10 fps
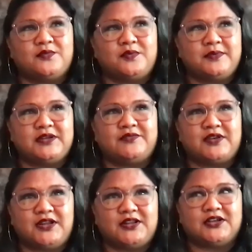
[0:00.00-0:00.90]
as
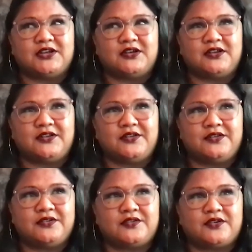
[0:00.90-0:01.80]
women of color,
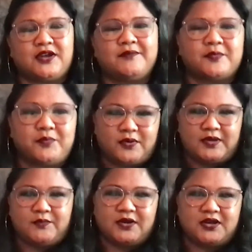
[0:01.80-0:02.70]
there comes a
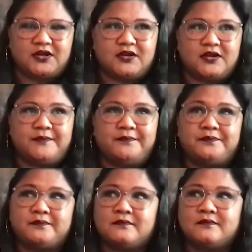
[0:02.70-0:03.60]
point where
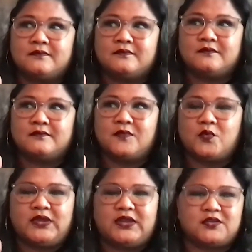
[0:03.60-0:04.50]

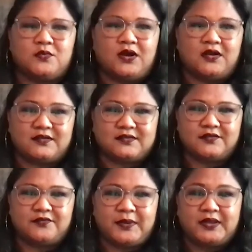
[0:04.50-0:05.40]
we hit the
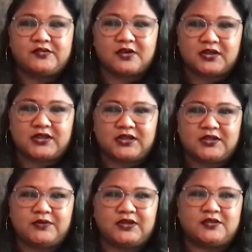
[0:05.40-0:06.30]
walls of
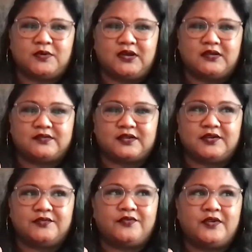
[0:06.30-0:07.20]
patriarchy, we hit the
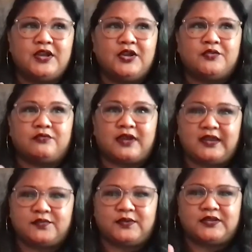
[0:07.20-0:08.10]
walls of
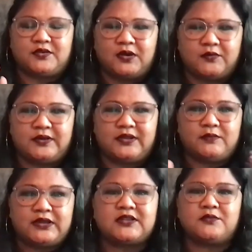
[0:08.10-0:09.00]
race, we hit the
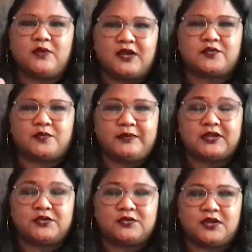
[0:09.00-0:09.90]
walls
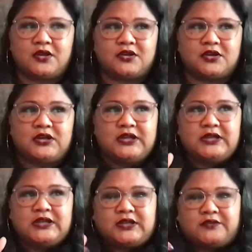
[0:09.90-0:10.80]
where we can no
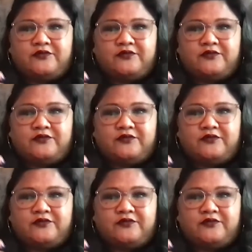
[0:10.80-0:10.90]
longer